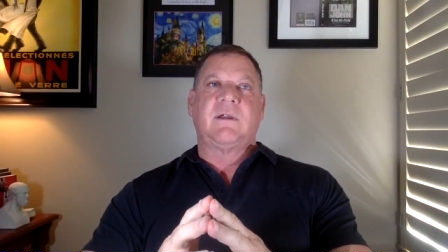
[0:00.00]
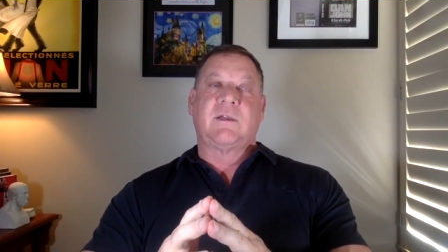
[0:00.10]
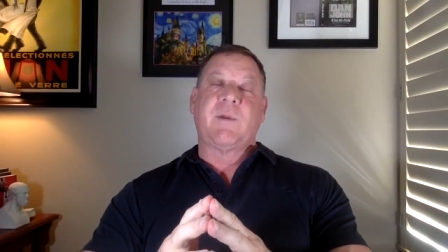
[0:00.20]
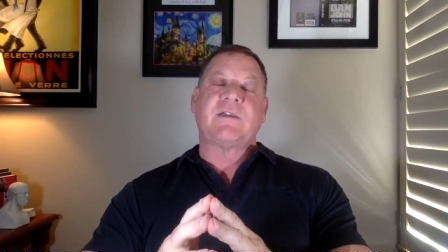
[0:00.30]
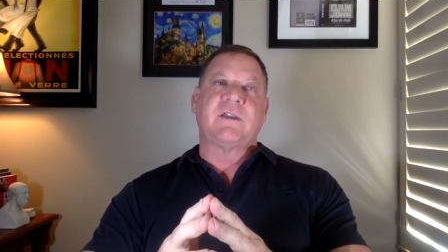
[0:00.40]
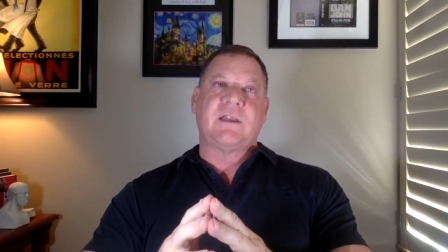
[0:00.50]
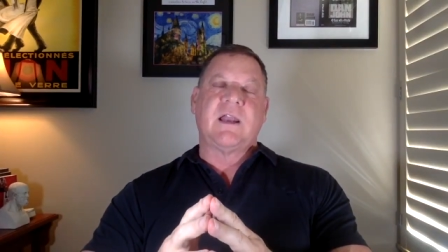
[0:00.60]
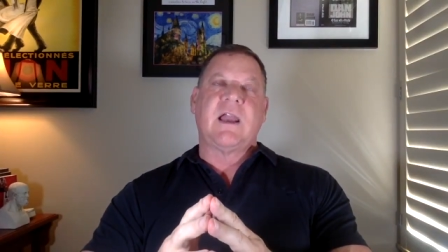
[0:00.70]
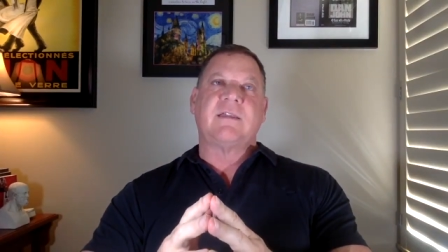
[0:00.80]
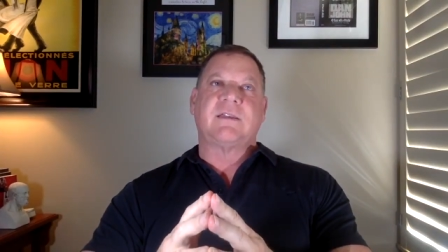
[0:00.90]
especially in the
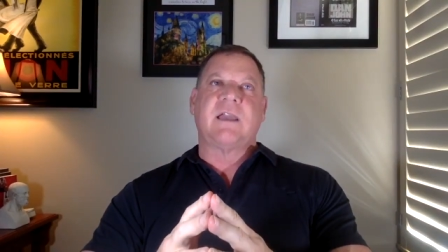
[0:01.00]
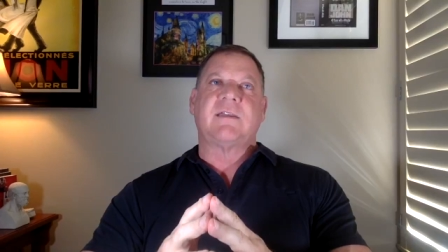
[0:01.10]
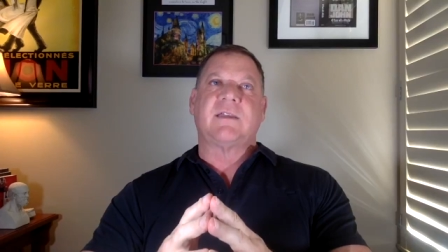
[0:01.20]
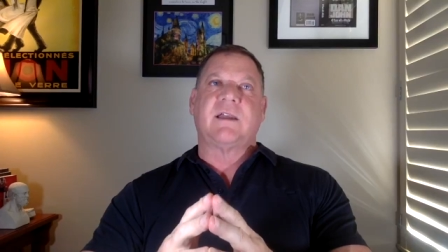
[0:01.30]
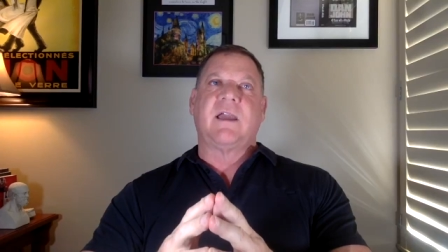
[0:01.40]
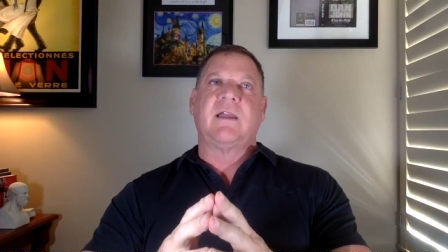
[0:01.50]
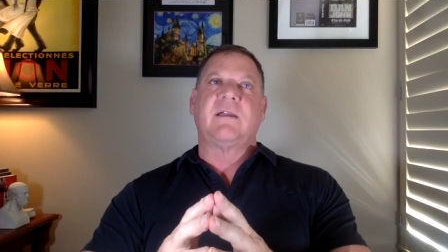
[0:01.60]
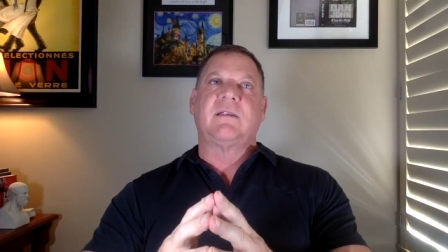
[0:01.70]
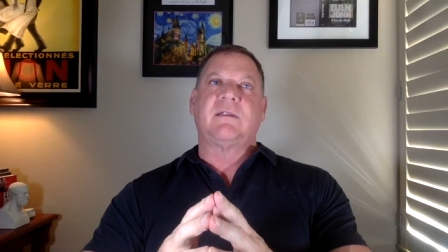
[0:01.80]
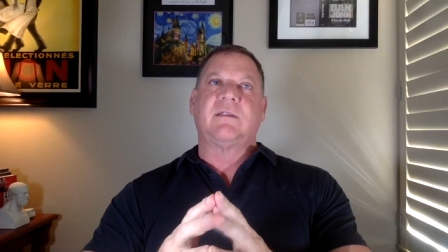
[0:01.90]
United States today,
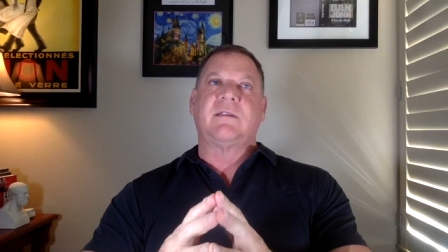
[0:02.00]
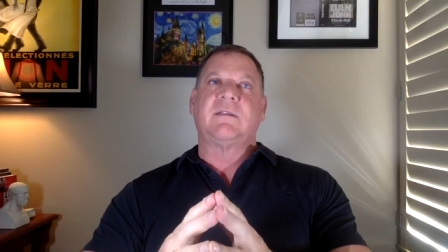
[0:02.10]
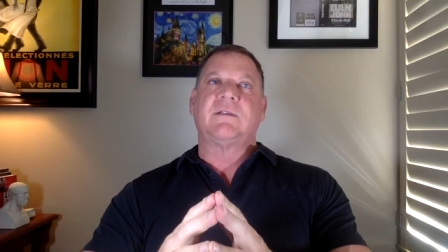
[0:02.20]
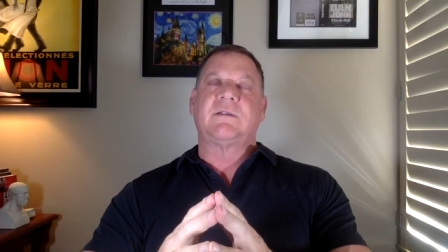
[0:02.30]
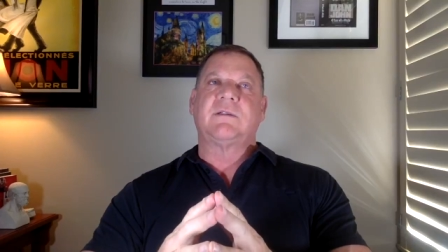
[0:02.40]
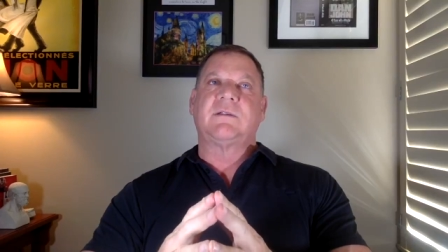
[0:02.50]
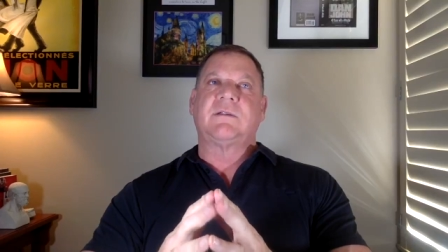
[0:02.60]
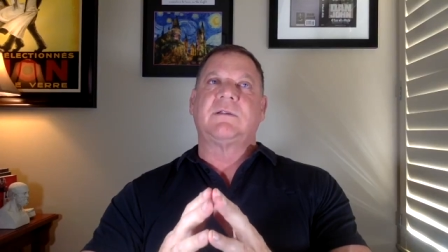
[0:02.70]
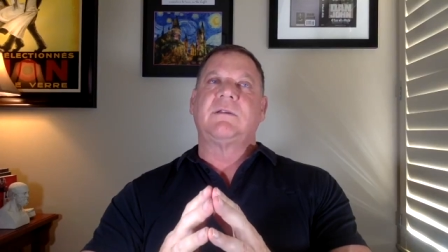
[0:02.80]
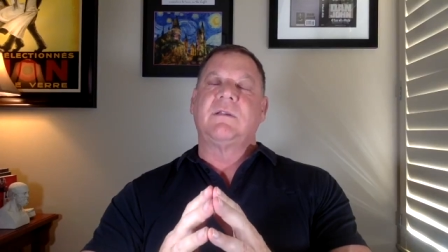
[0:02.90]

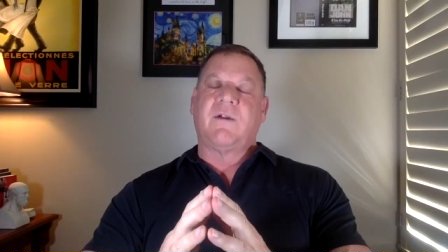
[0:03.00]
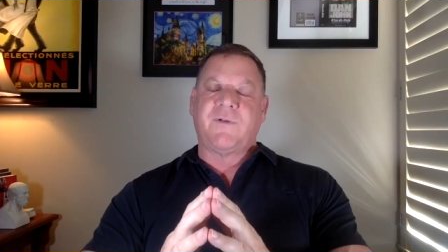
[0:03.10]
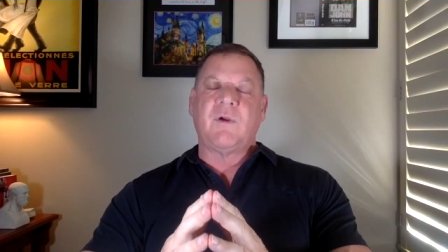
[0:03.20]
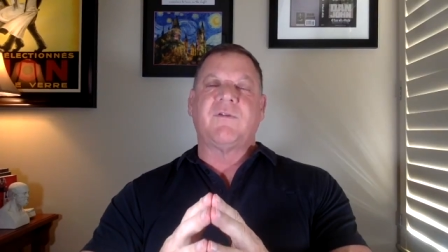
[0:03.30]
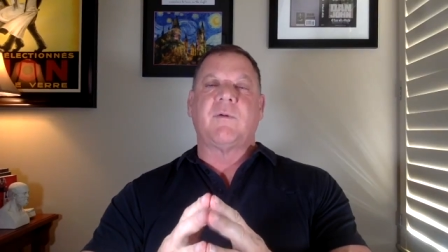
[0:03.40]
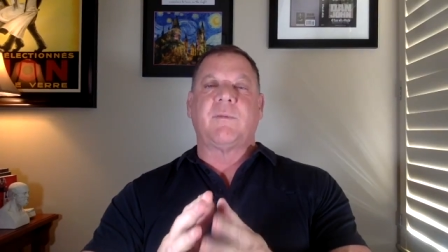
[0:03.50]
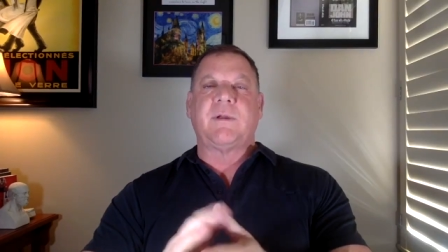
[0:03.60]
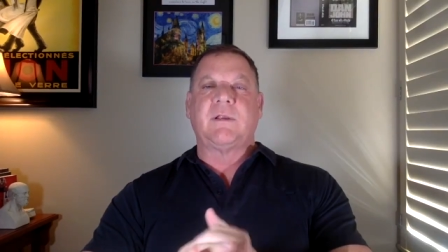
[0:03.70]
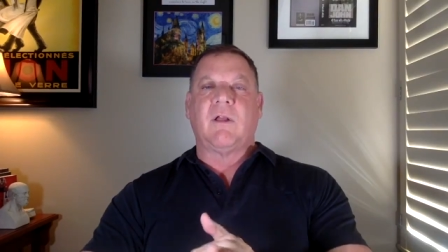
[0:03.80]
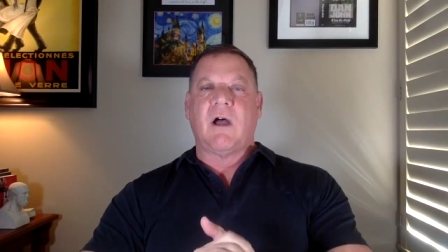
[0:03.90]
a few of them are
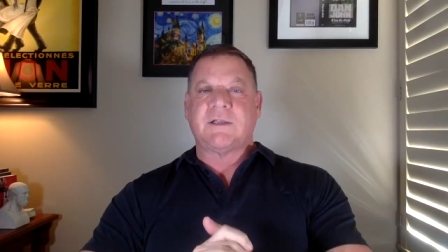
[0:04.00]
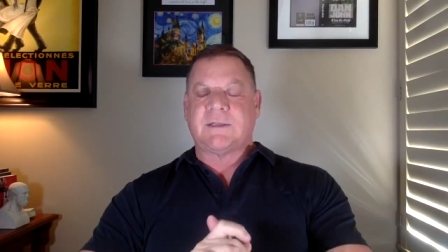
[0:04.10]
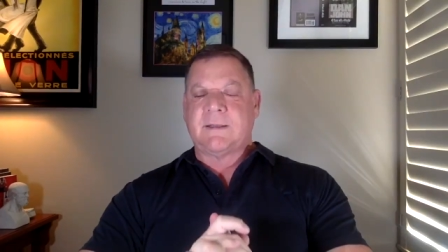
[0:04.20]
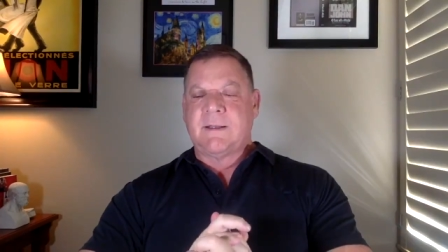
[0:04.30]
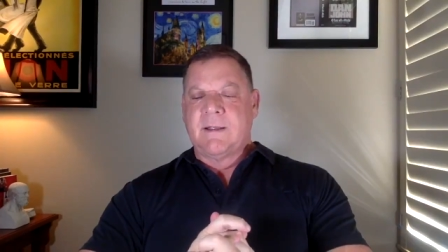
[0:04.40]
being lost.